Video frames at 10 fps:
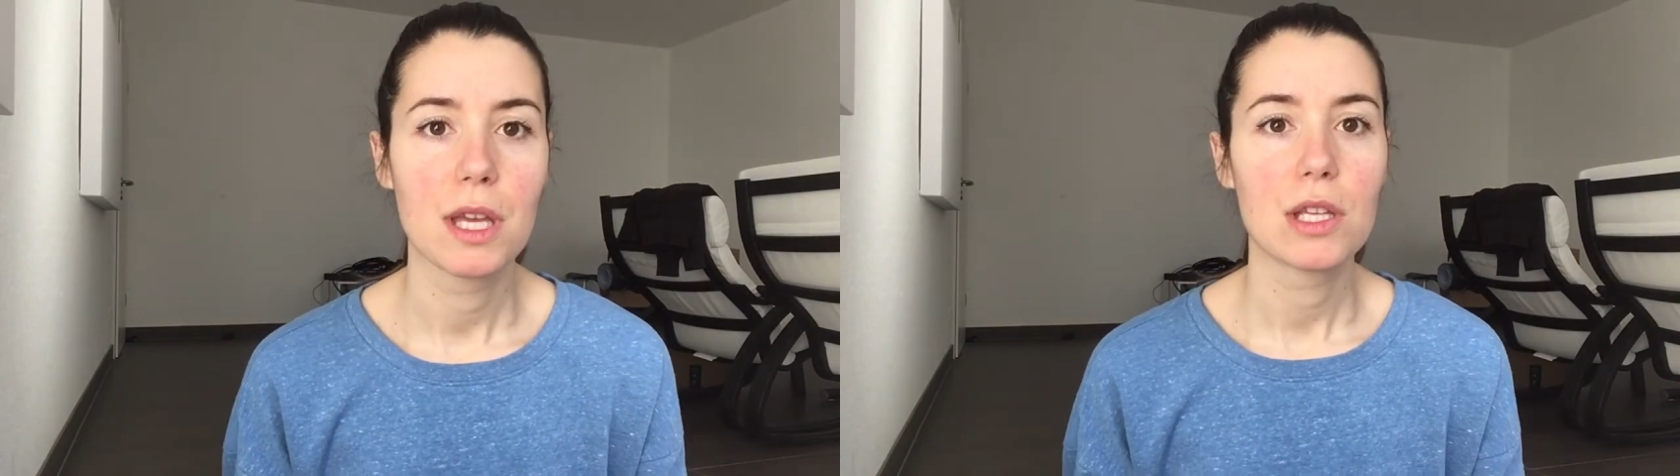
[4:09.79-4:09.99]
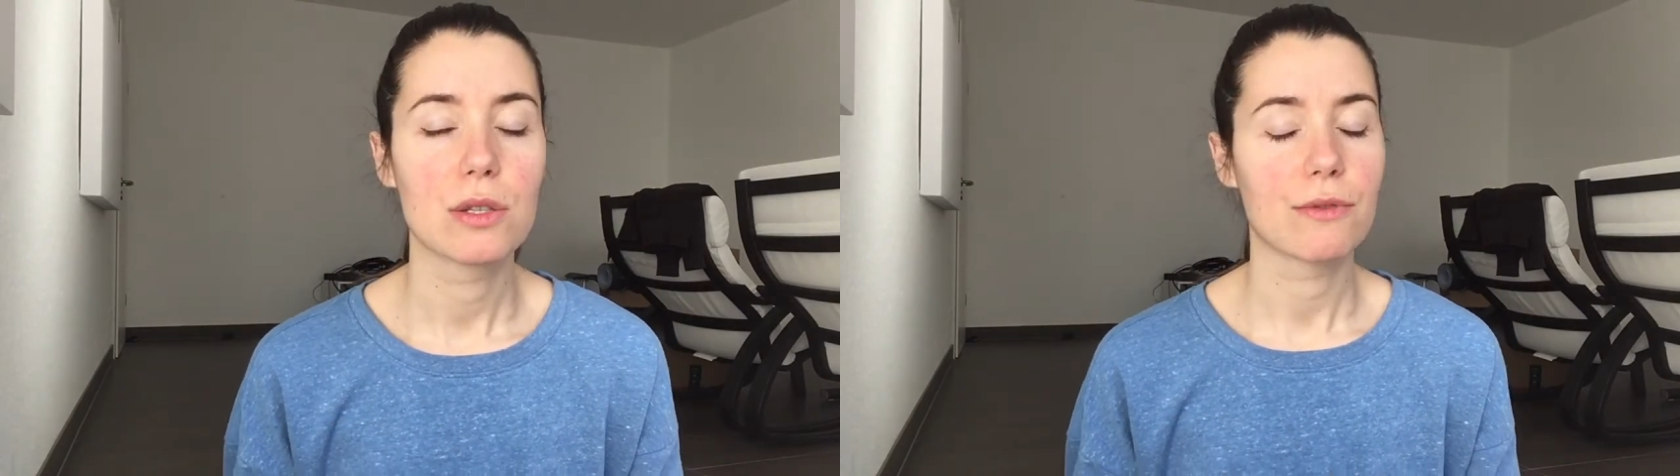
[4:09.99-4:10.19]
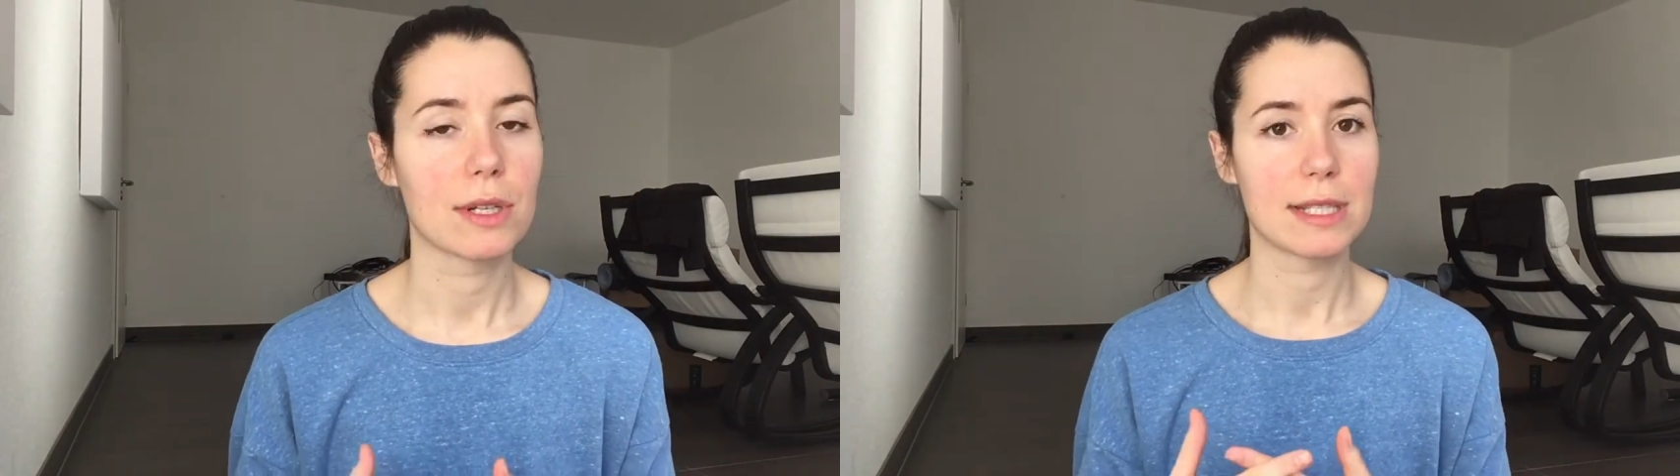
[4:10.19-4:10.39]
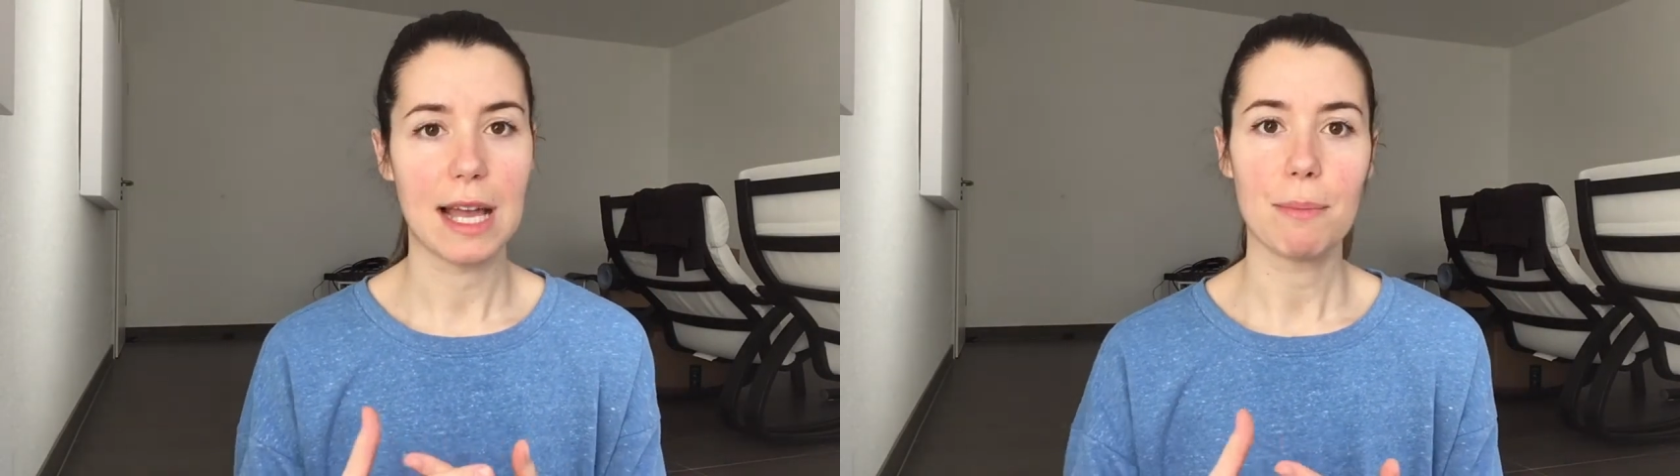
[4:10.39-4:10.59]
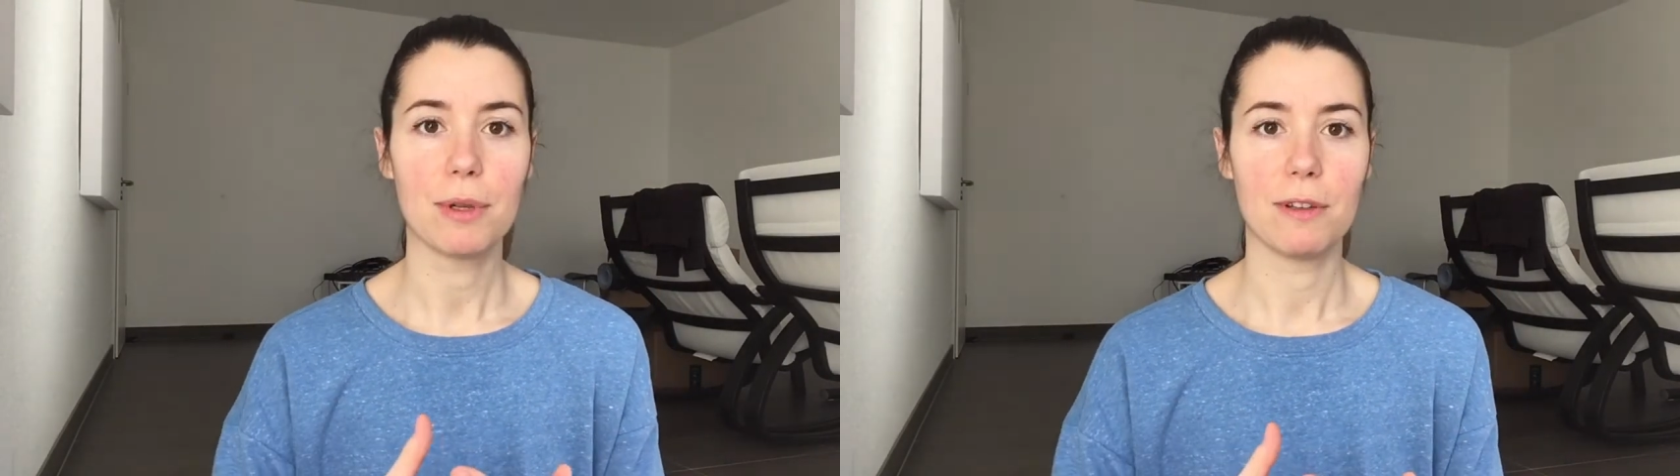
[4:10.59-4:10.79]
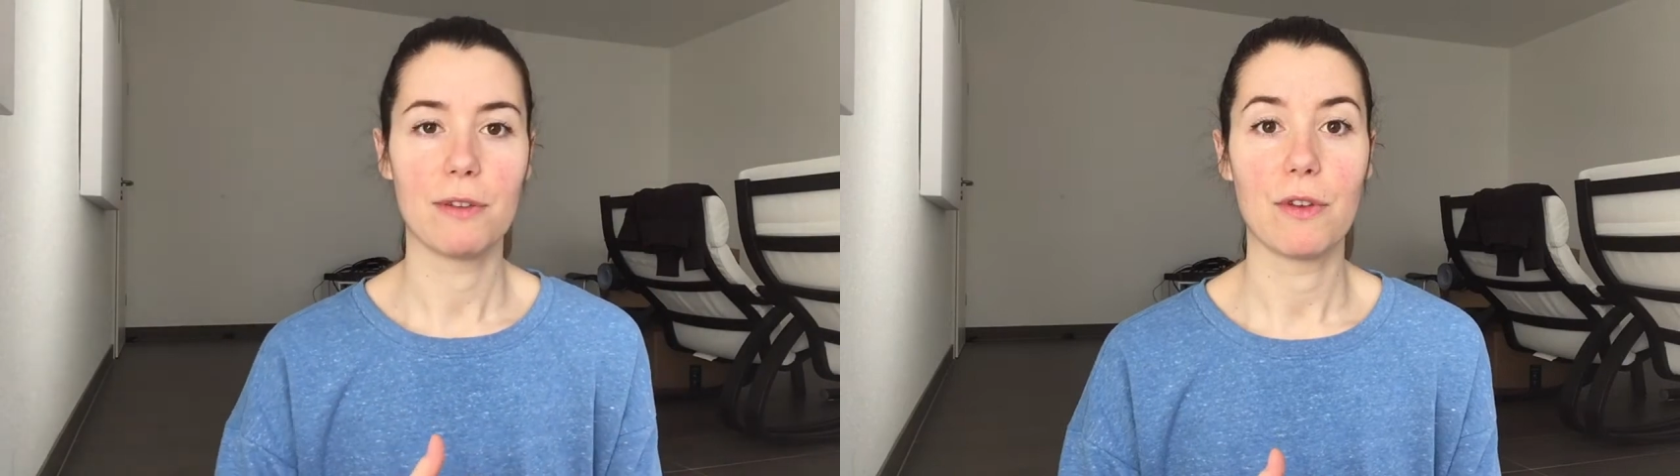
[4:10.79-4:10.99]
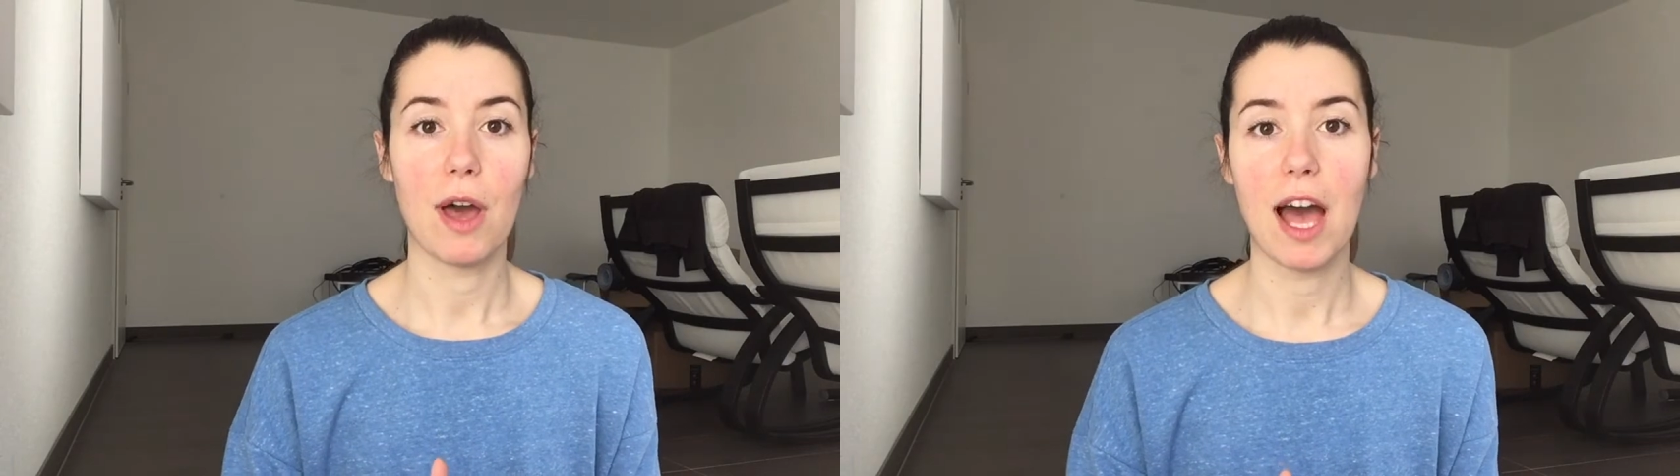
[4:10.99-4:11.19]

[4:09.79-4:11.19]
So for example, if you